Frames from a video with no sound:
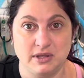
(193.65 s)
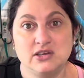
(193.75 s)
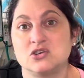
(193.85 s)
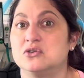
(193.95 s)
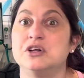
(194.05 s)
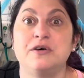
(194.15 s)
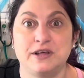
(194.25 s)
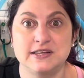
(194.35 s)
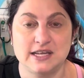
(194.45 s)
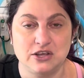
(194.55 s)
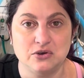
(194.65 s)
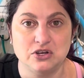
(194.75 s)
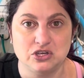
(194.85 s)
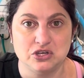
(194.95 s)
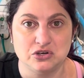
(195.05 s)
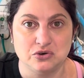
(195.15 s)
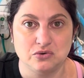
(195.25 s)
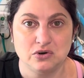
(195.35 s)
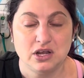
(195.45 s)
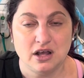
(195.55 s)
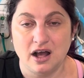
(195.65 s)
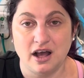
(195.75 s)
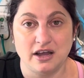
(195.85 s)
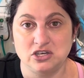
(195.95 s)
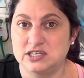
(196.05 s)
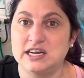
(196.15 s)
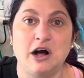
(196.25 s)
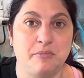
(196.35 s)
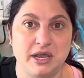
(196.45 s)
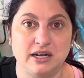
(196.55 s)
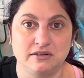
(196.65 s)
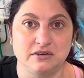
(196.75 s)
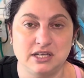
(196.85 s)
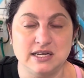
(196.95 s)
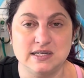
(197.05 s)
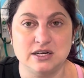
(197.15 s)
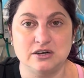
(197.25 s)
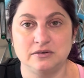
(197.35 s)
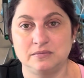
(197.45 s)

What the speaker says: These are little things that you can do just to help make it a little easier.